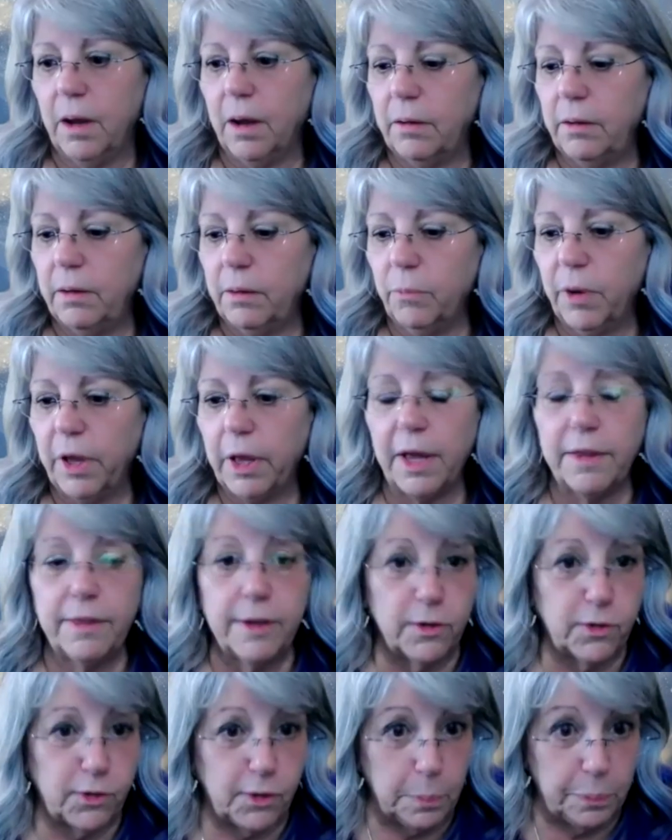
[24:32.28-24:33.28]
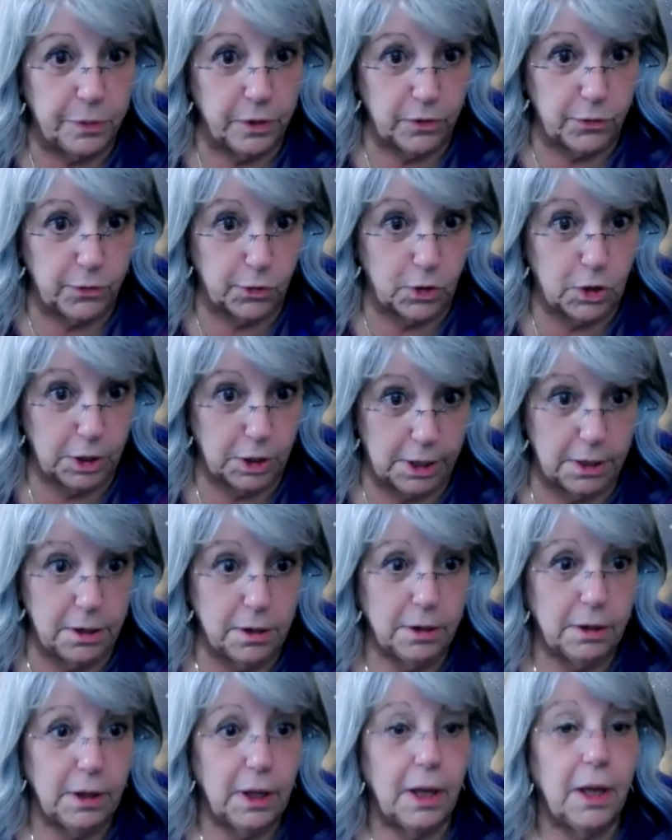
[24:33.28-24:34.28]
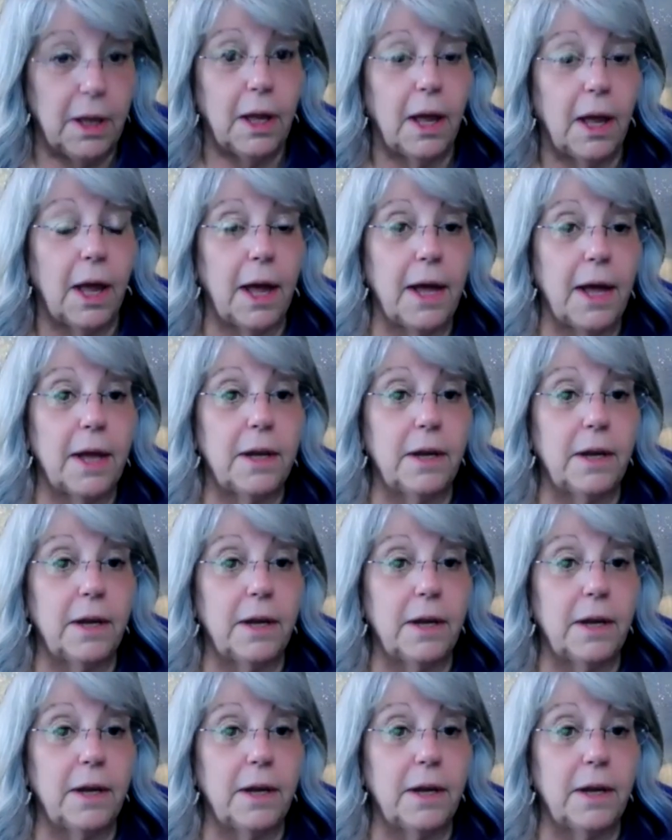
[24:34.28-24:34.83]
Well, I think simple is good. Okay.